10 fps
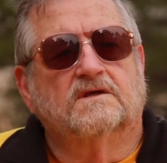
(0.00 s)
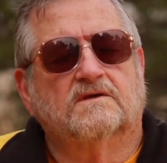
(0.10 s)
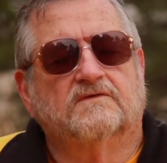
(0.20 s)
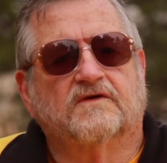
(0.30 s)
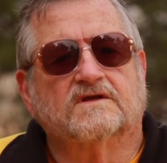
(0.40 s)

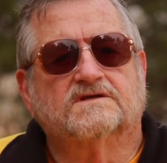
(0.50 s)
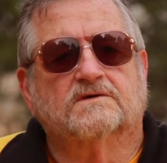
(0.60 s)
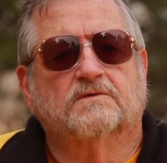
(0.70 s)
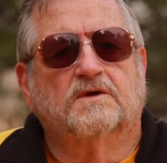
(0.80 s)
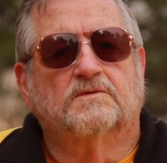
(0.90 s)
The events
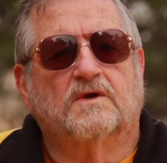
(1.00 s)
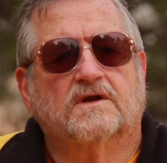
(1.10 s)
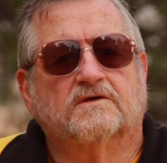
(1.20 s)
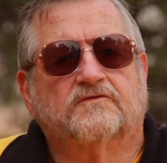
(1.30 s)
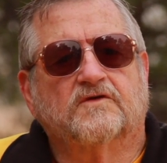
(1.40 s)
that we
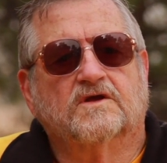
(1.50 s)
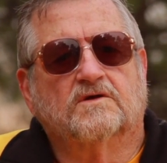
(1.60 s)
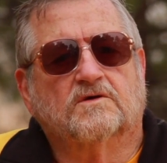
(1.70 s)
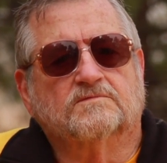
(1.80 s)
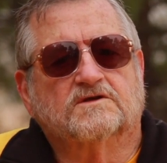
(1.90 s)
run are free
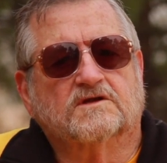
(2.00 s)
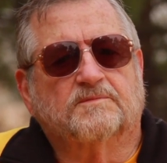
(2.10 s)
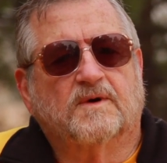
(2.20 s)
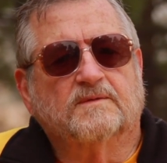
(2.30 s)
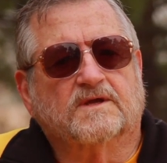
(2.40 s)
and open to
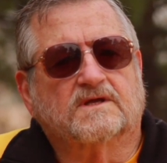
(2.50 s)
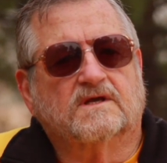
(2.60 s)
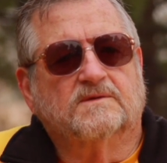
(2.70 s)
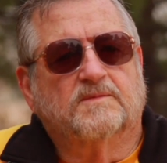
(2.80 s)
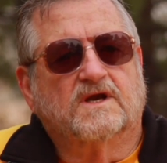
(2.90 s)
the public.
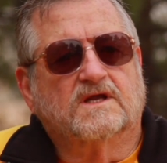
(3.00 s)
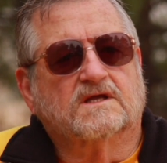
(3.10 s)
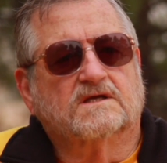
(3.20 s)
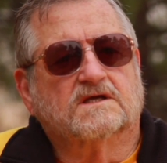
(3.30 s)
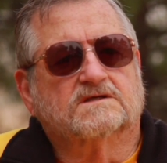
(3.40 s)
Anybody
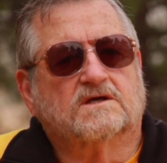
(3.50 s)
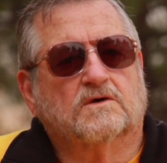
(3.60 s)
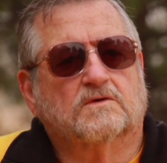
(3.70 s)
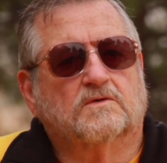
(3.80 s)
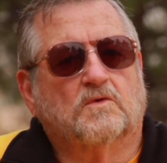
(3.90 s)
can just
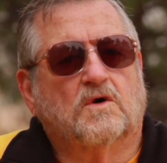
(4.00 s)
go and